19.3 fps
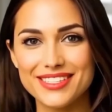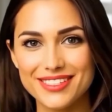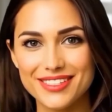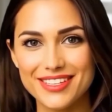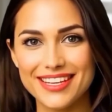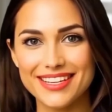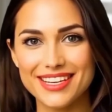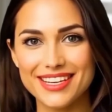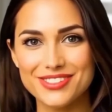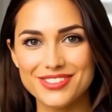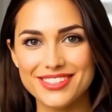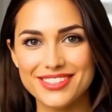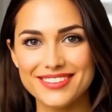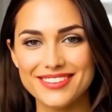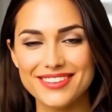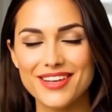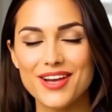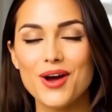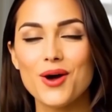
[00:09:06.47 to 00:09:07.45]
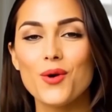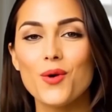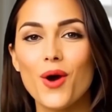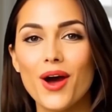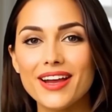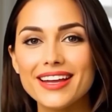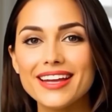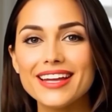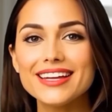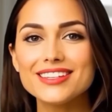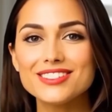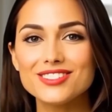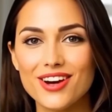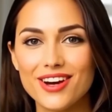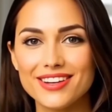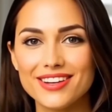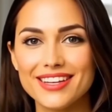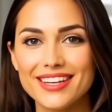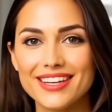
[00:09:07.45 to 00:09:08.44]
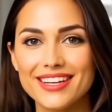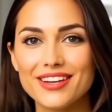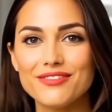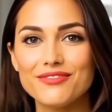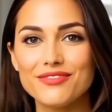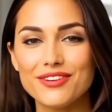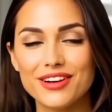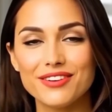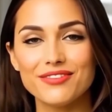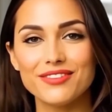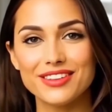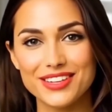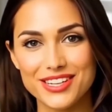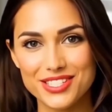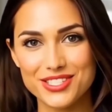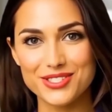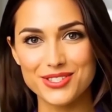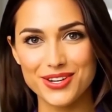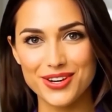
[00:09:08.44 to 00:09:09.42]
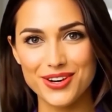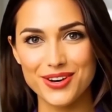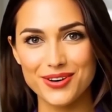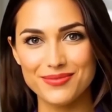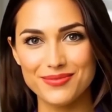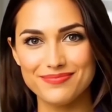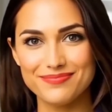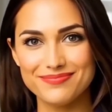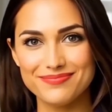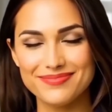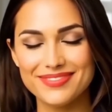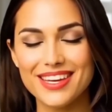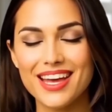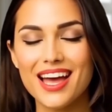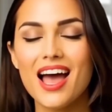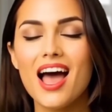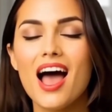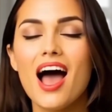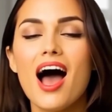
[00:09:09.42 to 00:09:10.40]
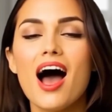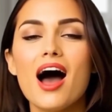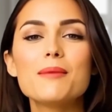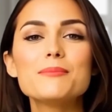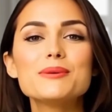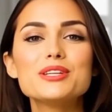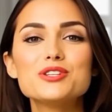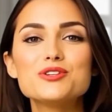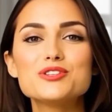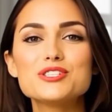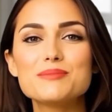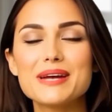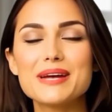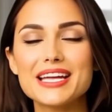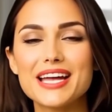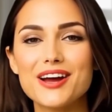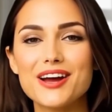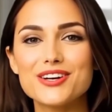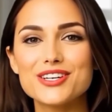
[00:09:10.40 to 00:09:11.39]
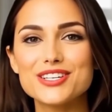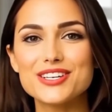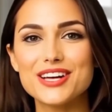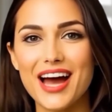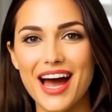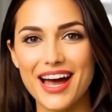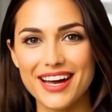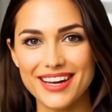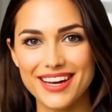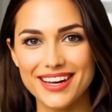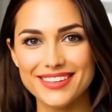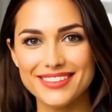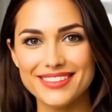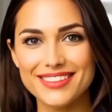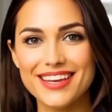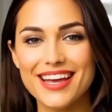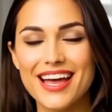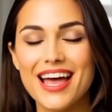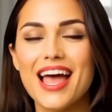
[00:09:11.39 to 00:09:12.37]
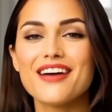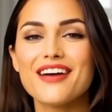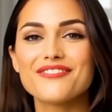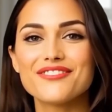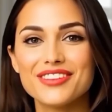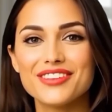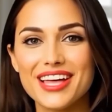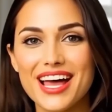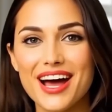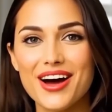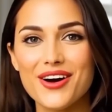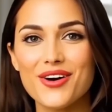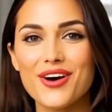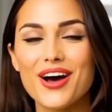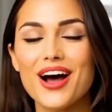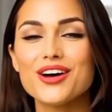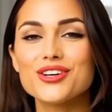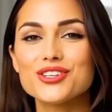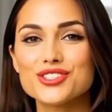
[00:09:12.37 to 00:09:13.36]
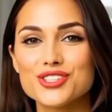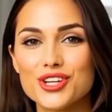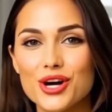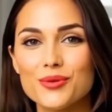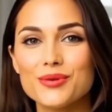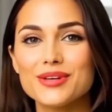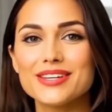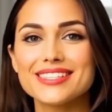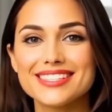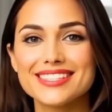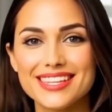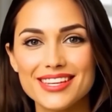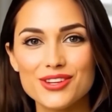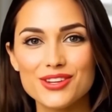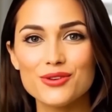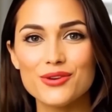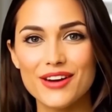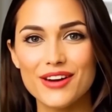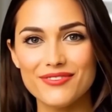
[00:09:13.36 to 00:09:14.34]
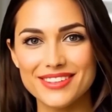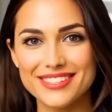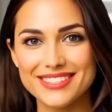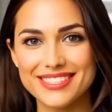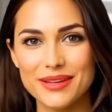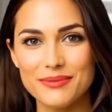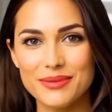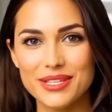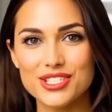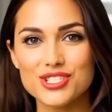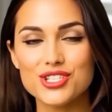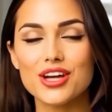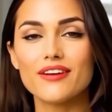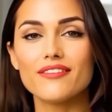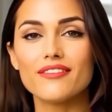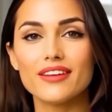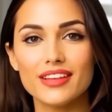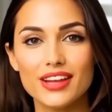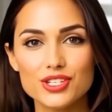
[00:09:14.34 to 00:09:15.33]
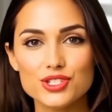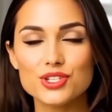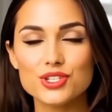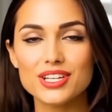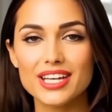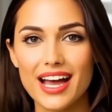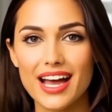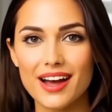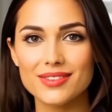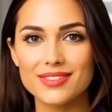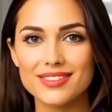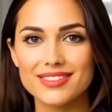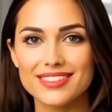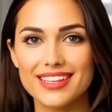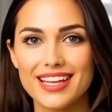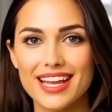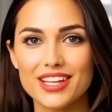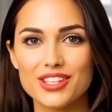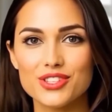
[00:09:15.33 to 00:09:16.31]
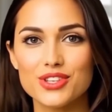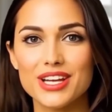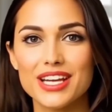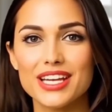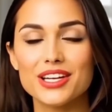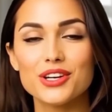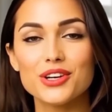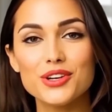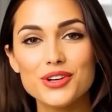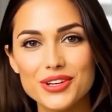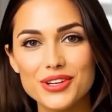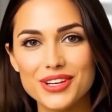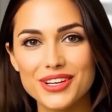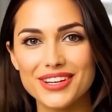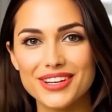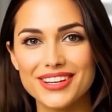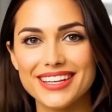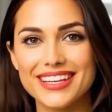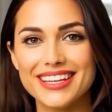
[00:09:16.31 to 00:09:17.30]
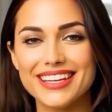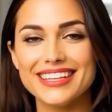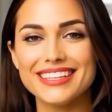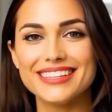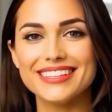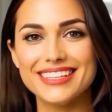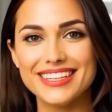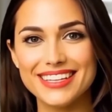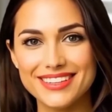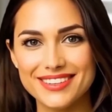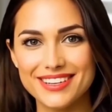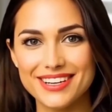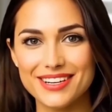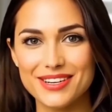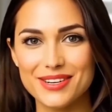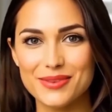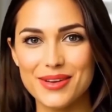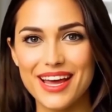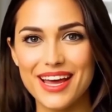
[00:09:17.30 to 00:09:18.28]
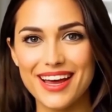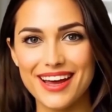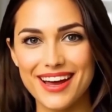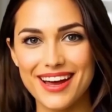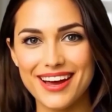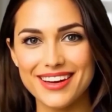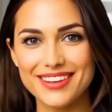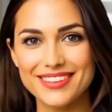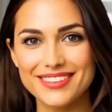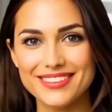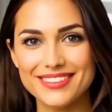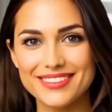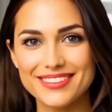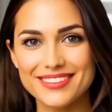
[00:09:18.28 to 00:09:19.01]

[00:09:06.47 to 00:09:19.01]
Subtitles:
estate agent, walking and talking in front of a luxury home. I'll be using my character Anna, and for now, I'll start with a single reference image of a luxury house that I created earlier in Leonardo AI.